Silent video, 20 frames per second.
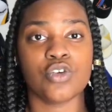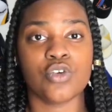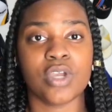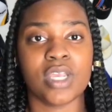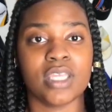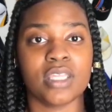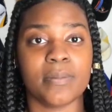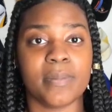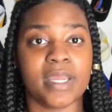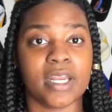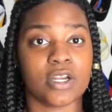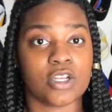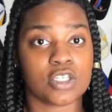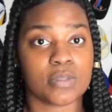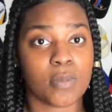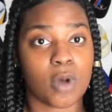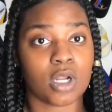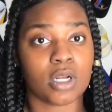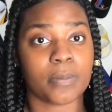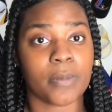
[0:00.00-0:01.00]
you could either be in a
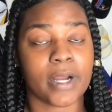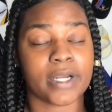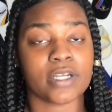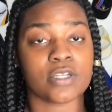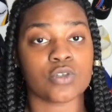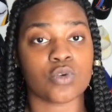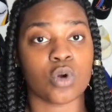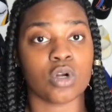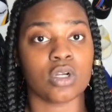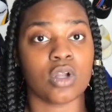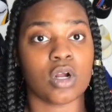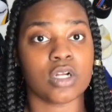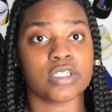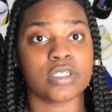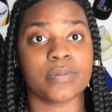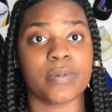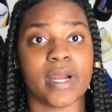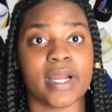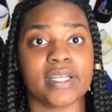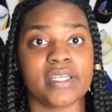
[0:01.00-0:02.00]
smaller practice or
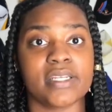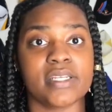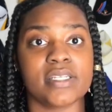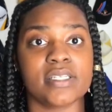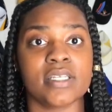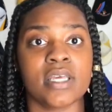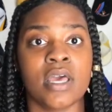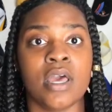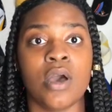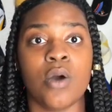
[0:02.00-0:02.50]
larger practice.